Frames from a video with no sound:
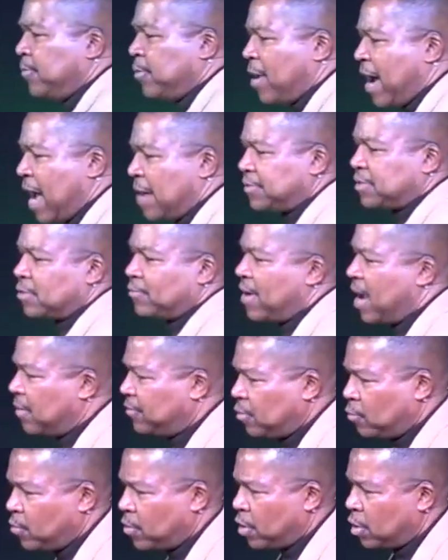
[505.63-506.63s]
perhaps
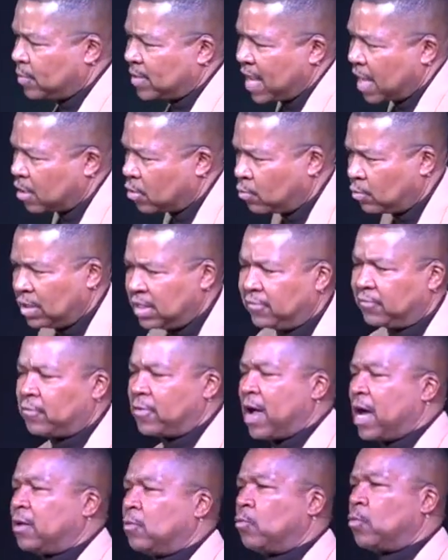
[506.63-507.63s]
around the world, but I don't live
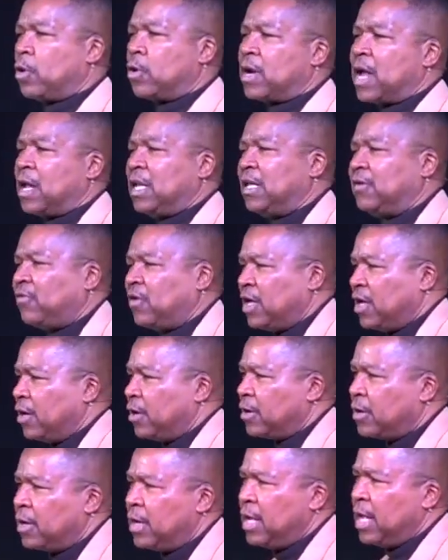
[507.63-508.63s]
around the world, I live
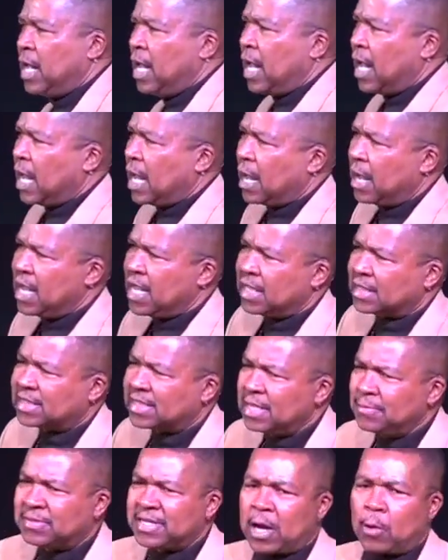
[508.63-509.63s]
here, it
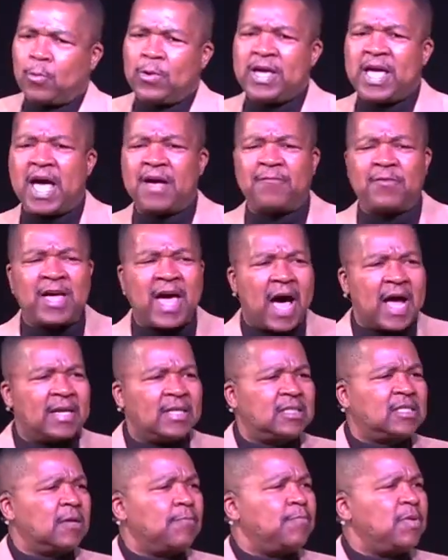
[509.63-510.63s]
seems that we have
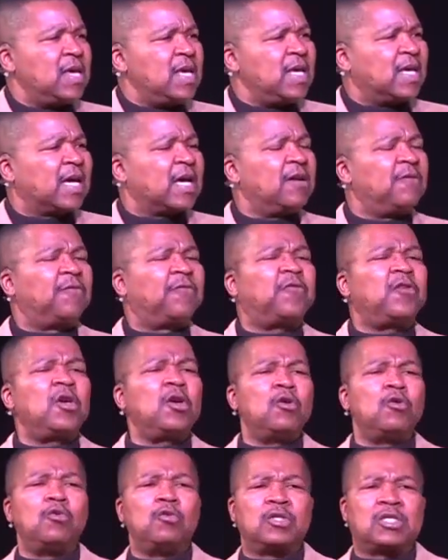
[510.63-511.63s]
gotten to be
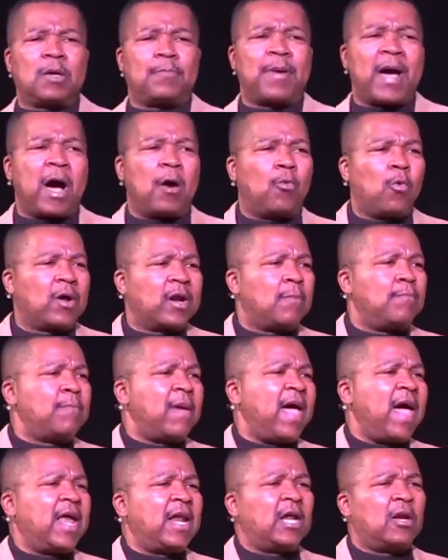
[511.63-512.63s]
confused about what a
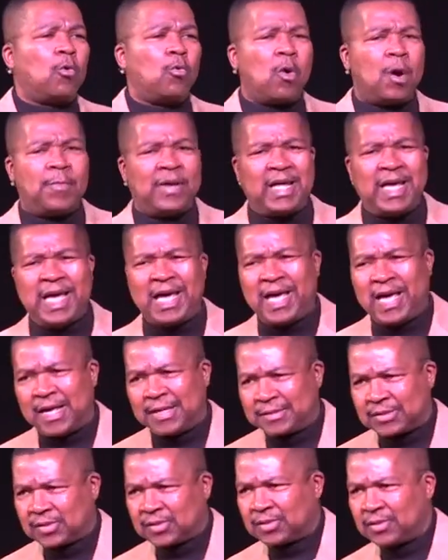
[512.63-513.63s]
man and a woman
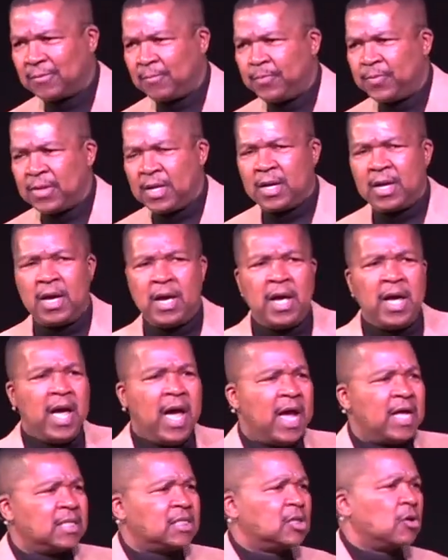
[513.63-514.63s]
is. And